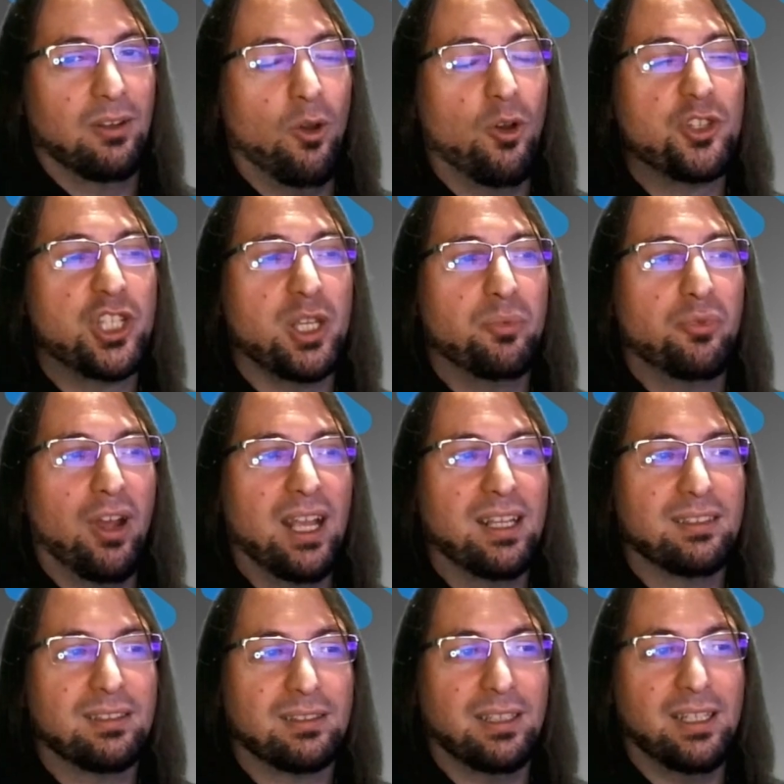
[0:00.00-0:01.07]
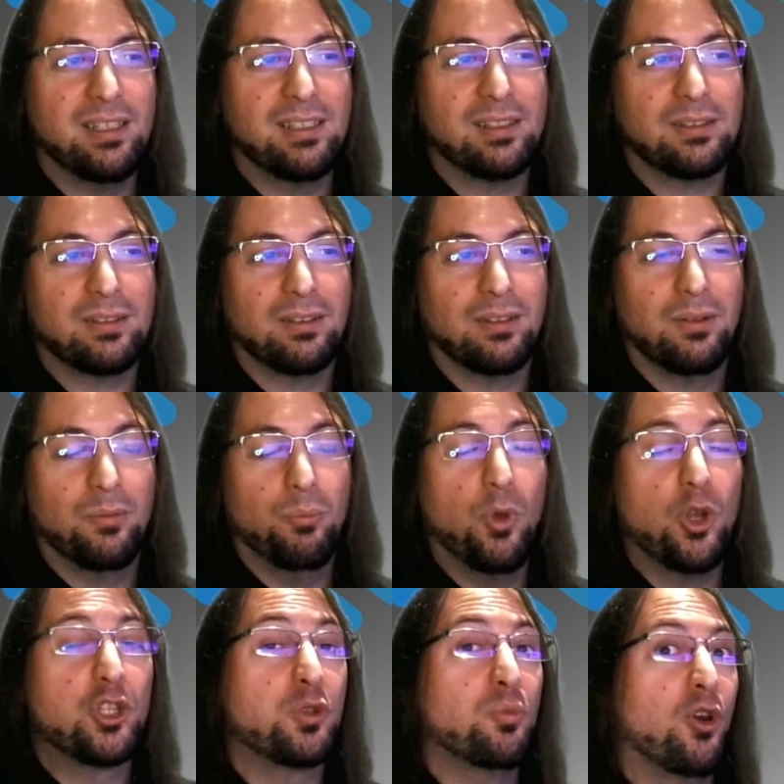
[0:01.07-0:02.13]
OG price is
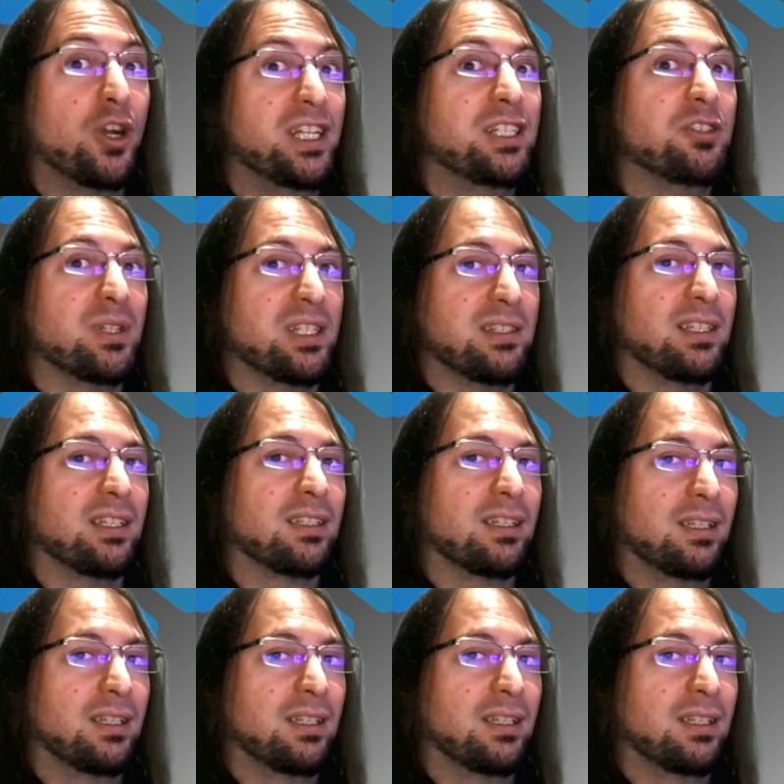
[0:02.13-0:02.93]
much more interesting.